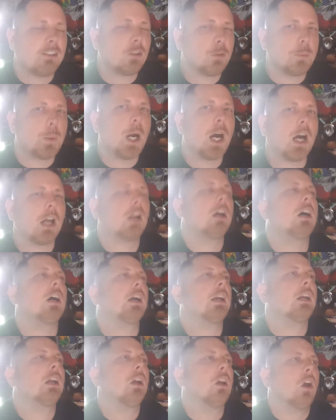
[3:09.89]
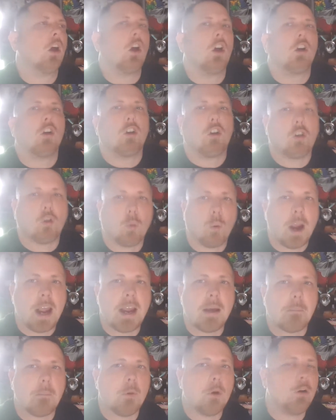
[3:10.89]
is spot on.
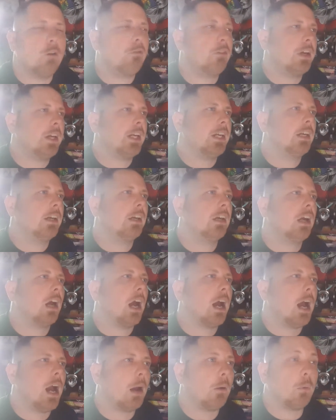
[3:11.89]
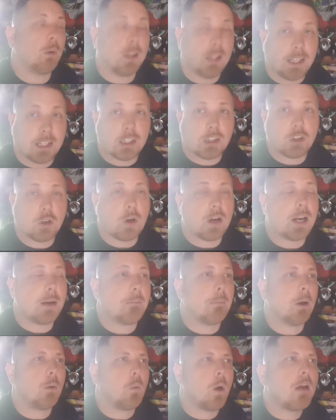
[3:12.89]
Great movie. I really enjoyed
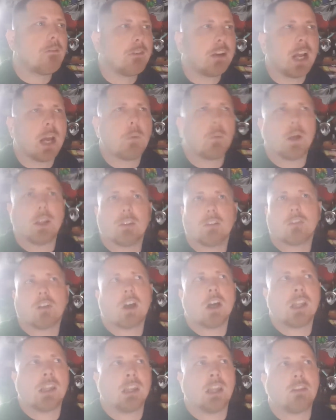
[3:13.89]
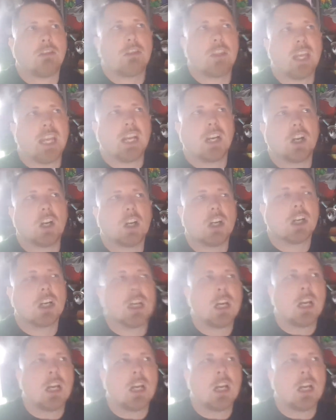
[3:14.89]
it. My wife and I went and saw it in the theater